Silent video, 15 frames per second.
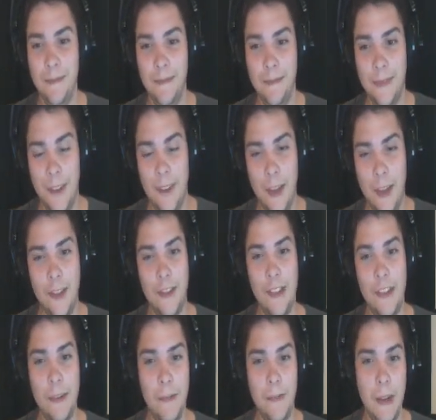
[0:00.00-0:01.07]
Other
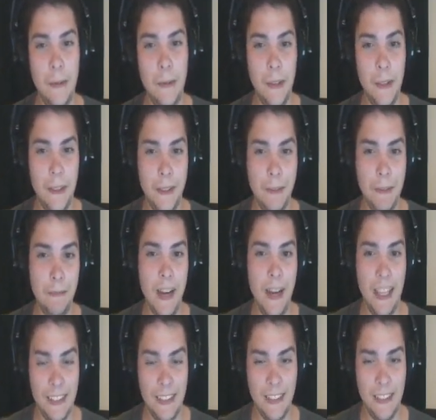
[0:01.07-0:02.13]
than maybe
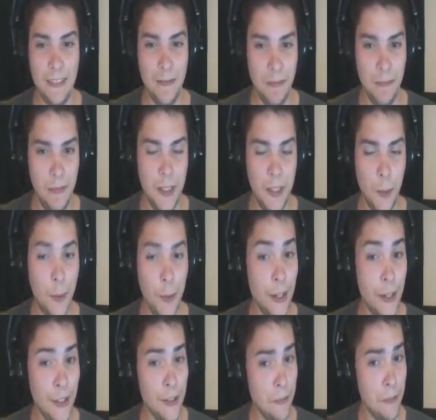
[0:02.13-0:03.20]
Matt's being weird
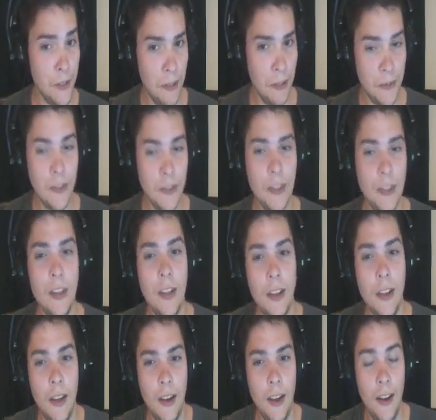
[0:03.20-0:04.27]
sometimes.
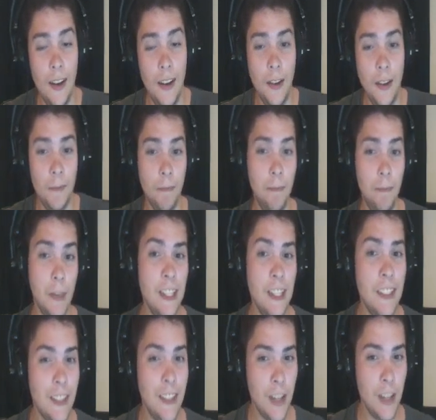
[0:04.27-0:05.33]

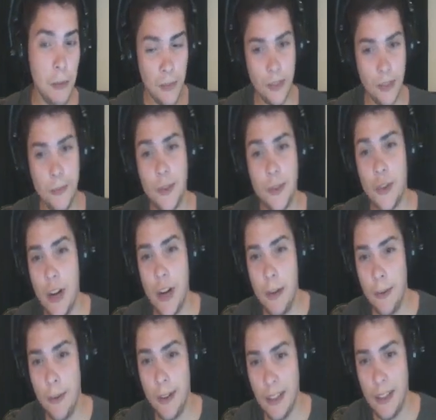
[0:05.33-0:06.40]
Please comment, subscribe,
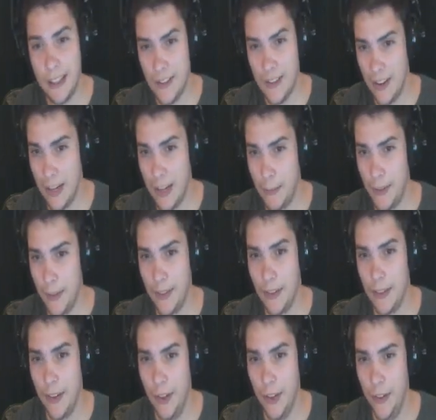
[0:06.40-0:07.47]
click the like button
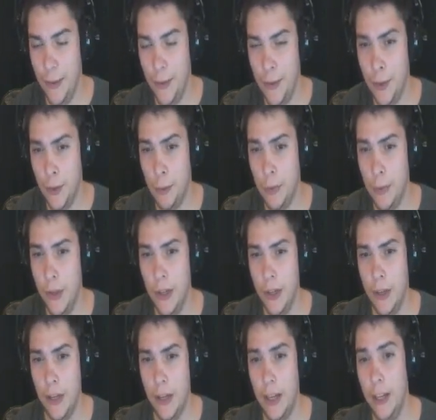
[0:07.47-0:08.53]
on YouTube.
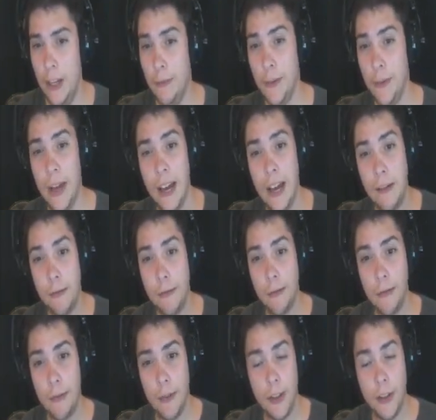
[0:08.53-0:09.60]
If you have
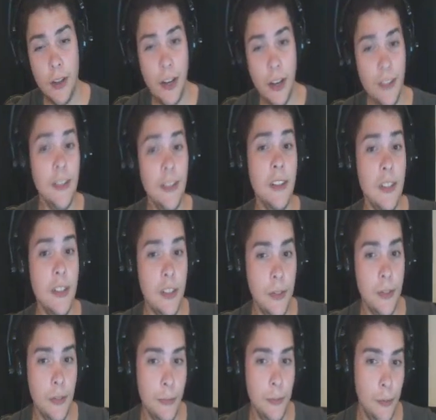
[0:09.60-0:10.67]
ideas
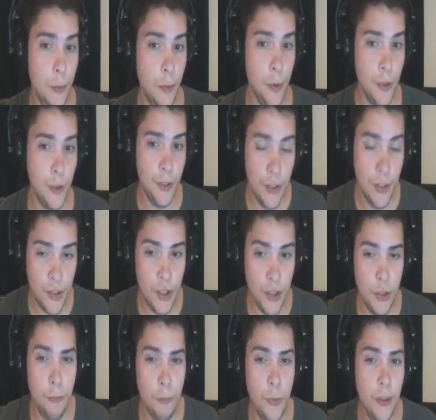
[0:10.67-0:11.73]
for
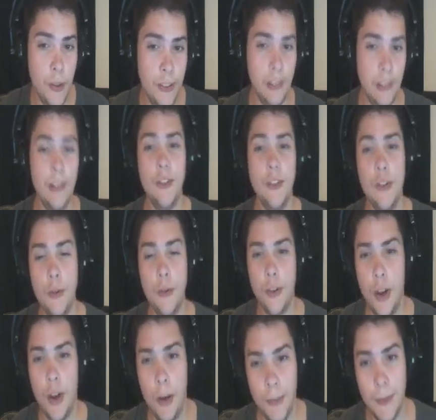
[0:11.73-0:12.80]
discussion points, let us know in the
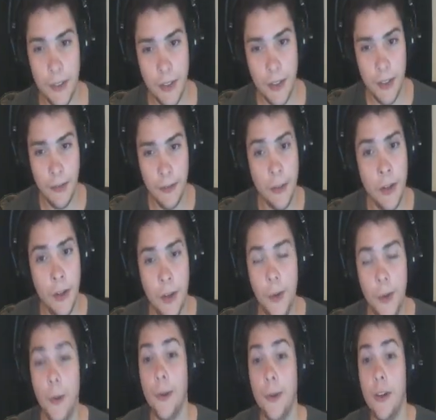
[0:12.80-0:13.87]
comments, and
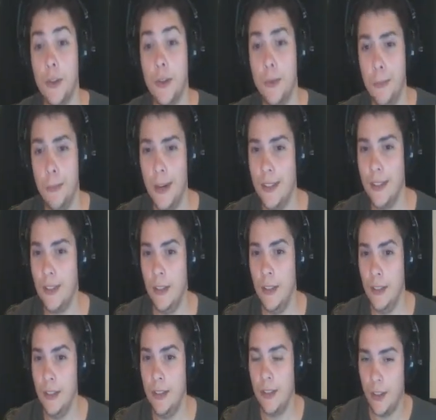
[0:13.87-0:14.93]
who knows, we might
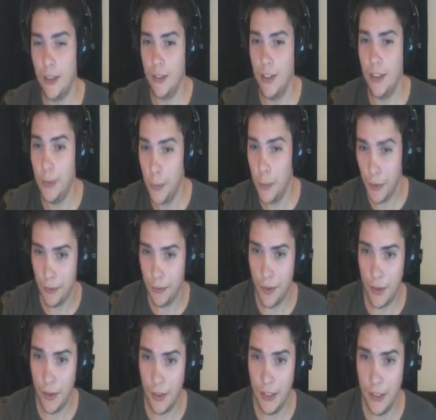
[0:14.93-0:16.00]
discuss it in one of
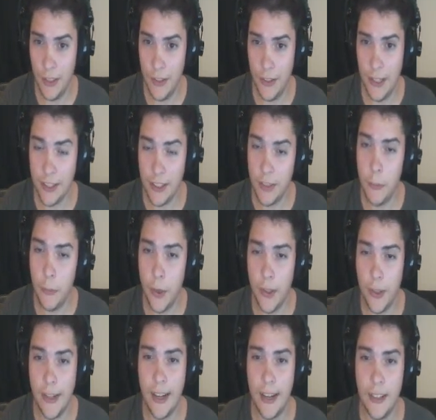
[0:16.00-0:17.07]
the next
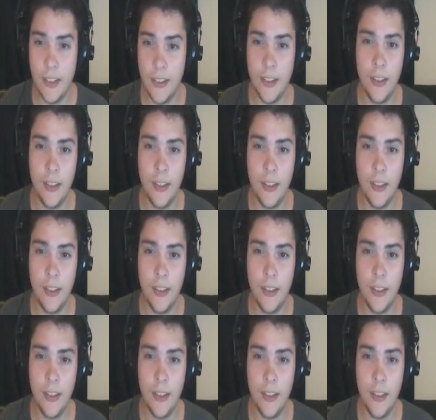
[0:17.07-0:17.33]
podcasts.